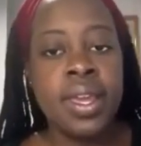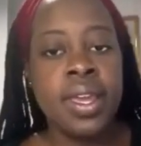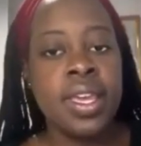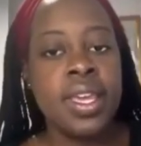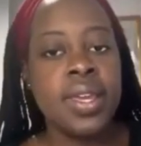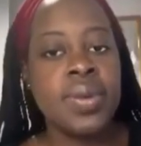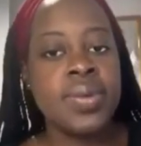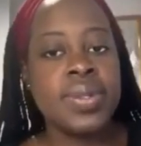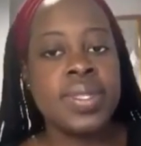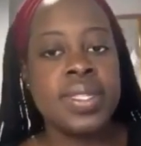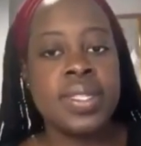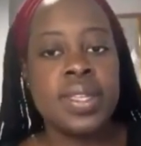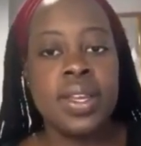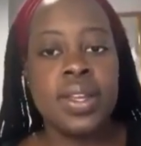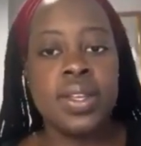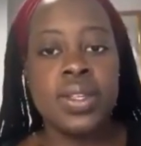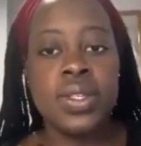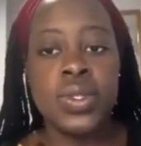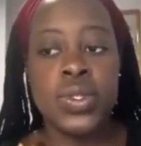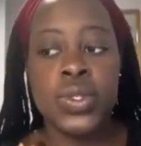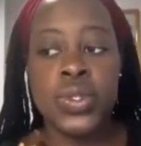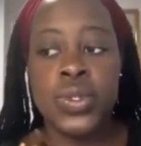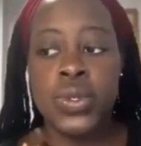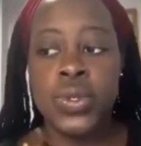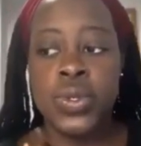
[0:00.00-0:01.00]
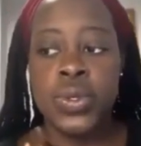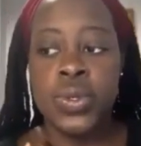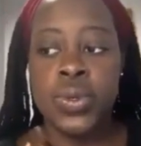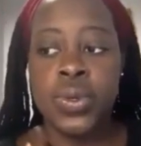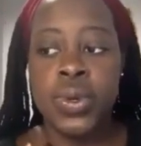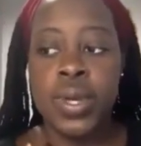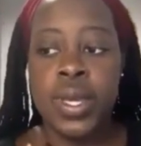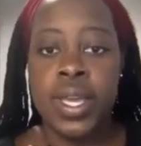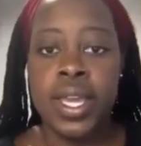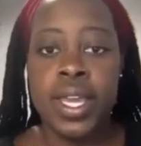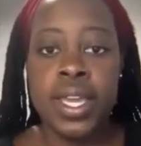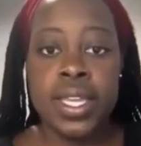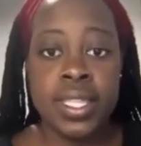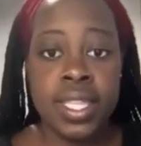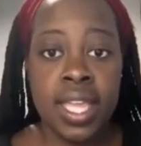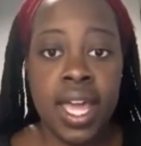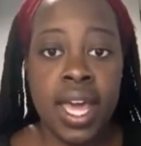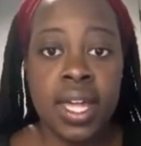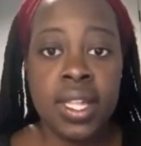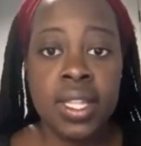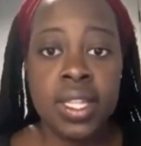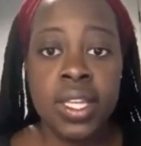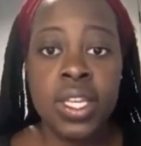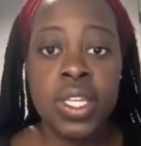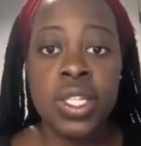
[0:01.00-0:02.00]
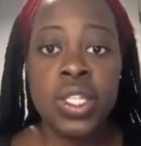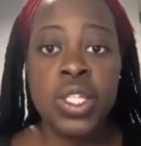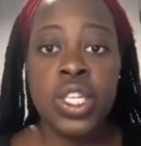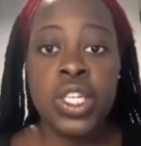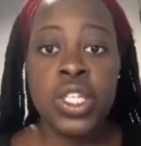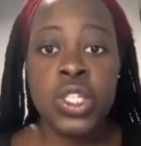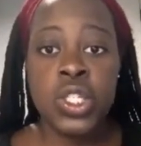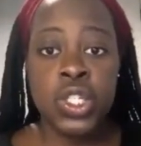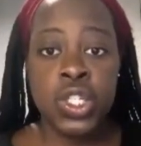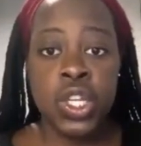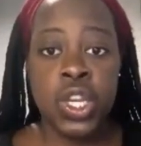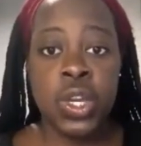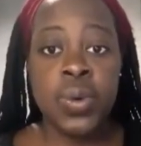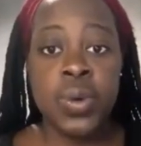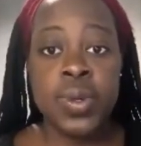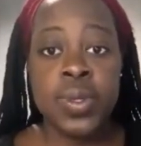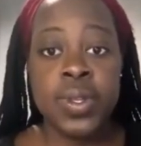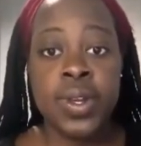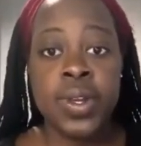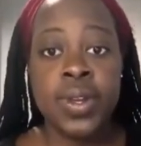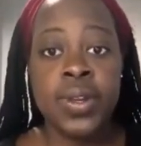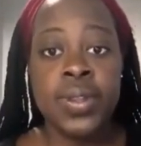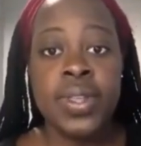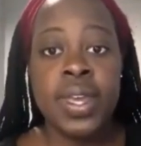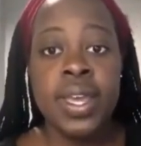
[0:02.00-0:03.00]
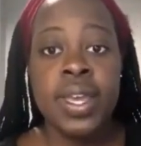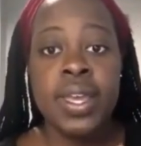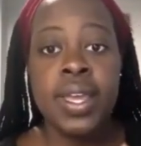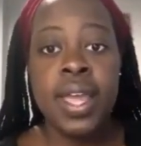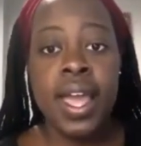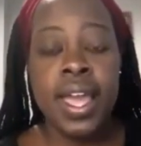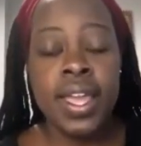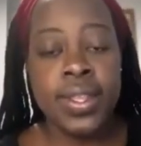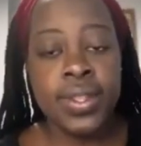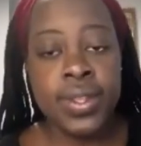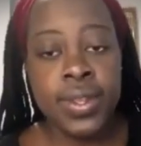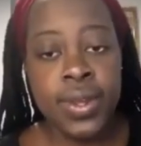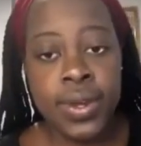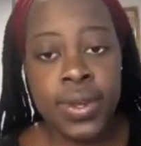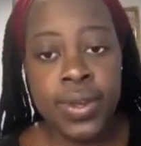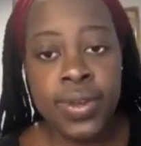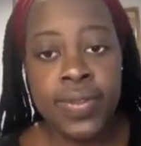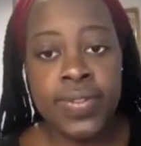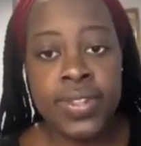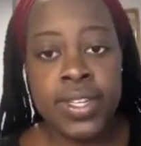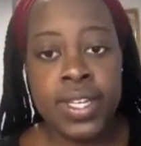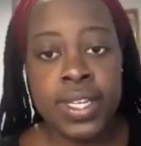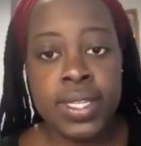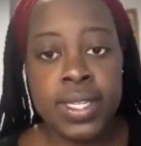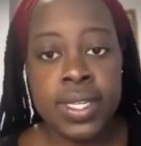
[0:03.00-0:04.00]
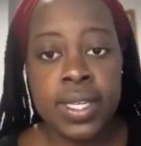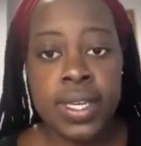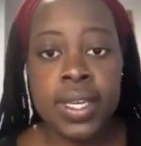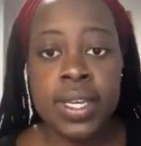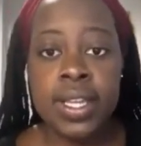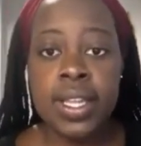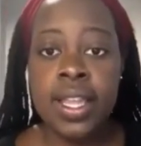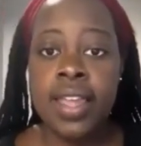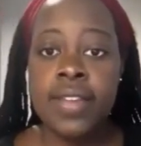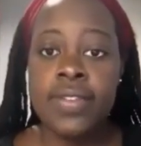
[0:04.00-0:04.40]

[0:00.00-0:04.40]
he was there to acknowledge and share with her that I know you've done good,